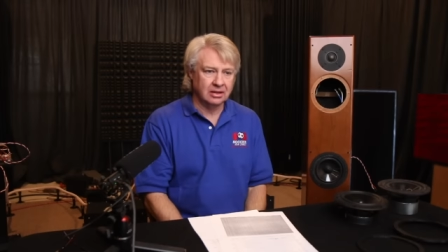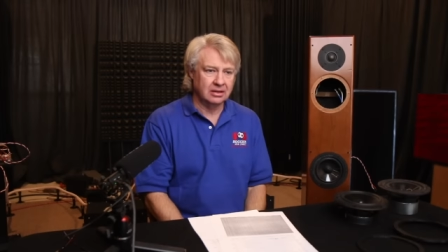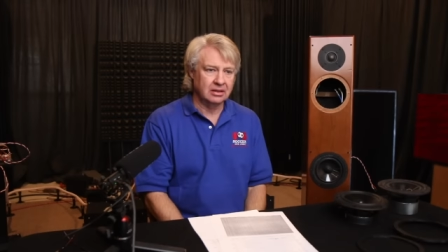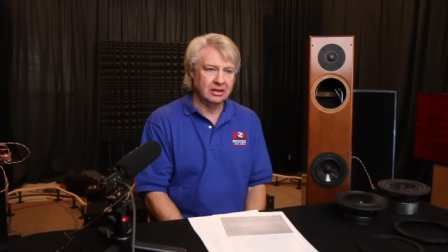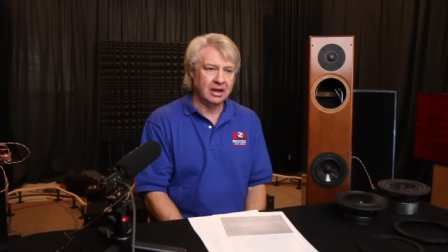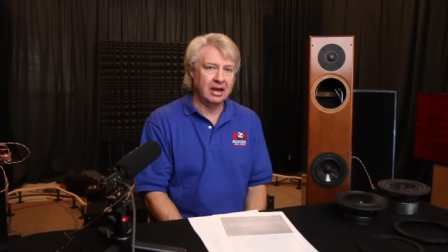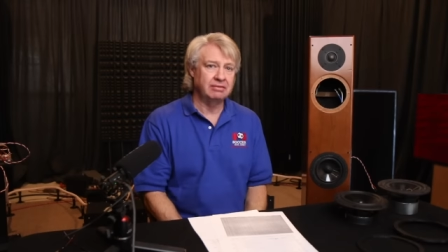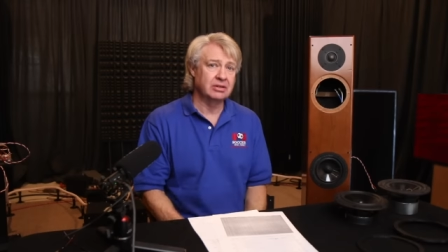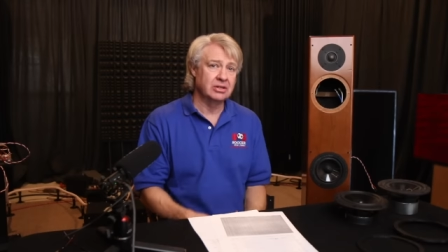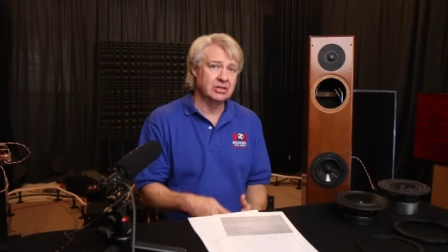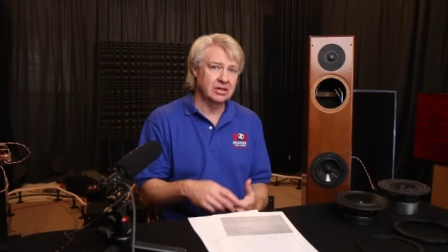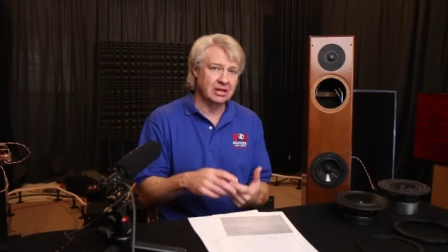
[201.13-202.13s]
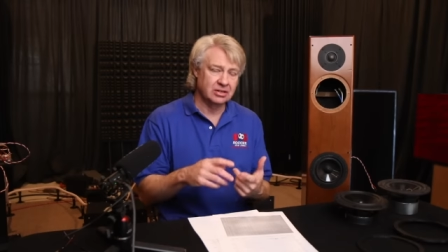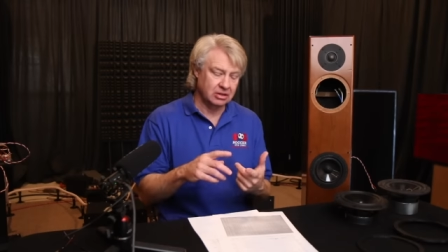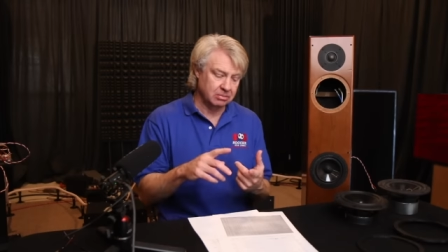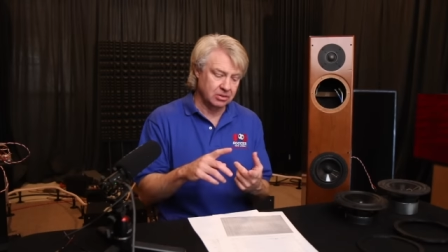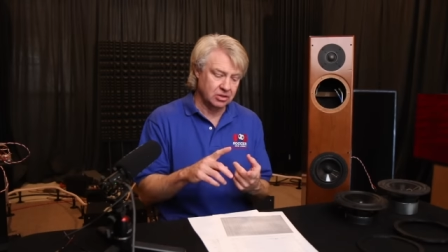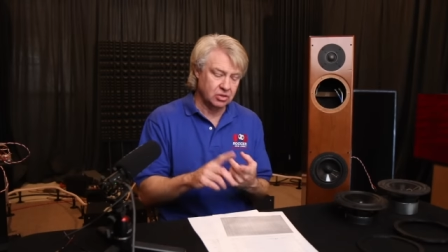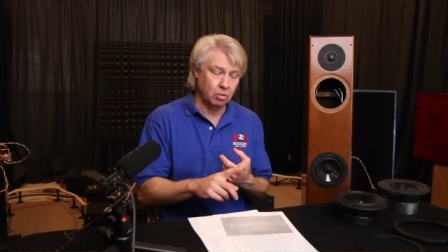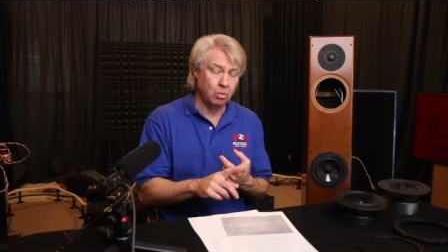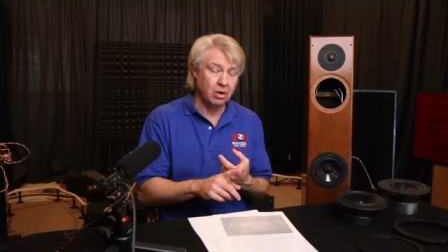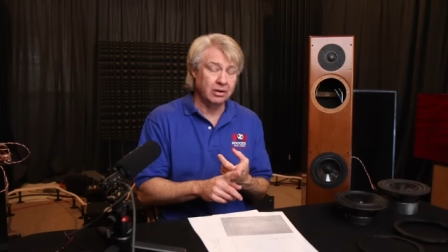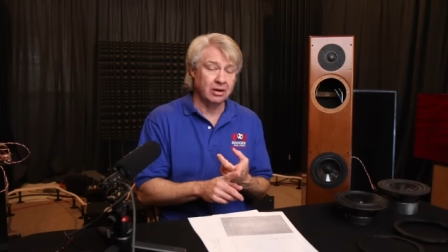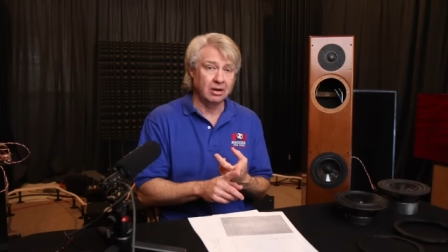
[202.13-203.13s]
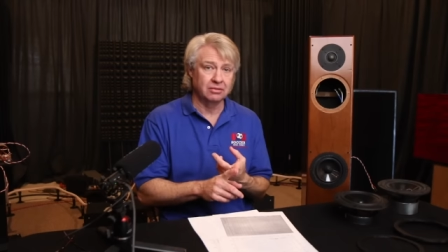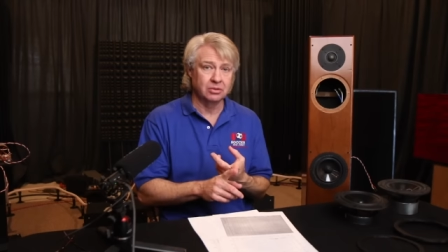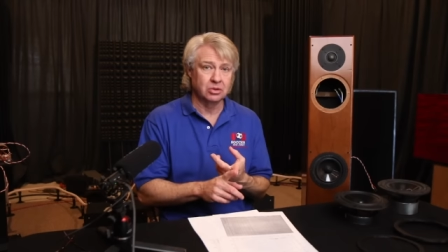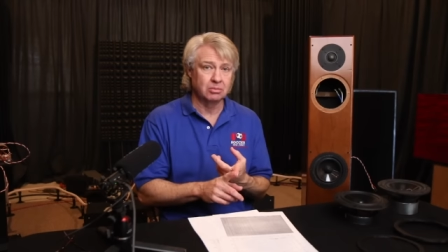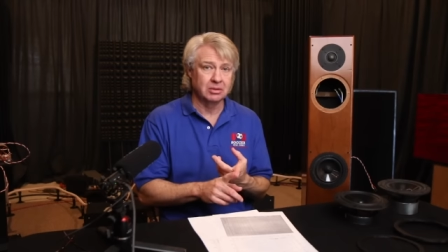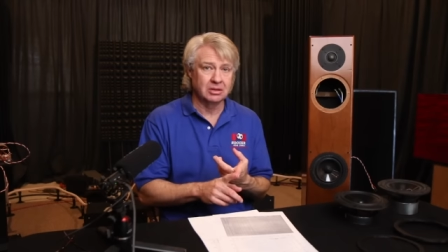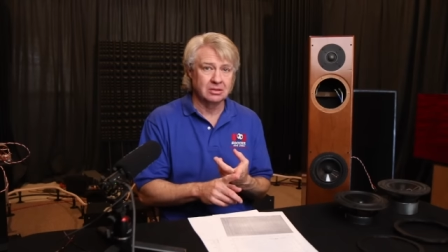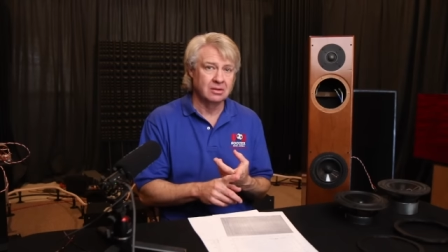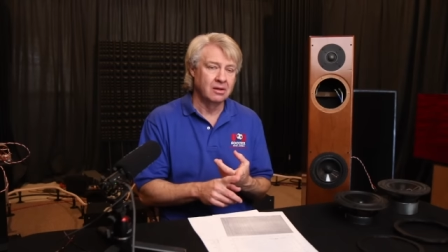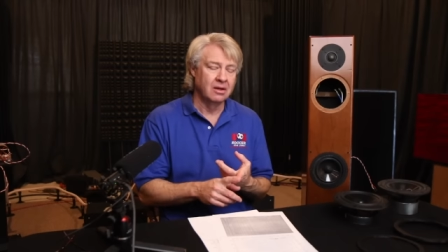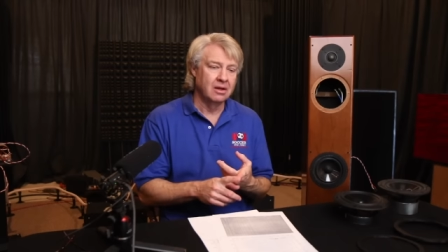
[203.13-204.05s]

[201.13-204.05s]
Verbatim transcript: And then I have to design something that's a one off, which means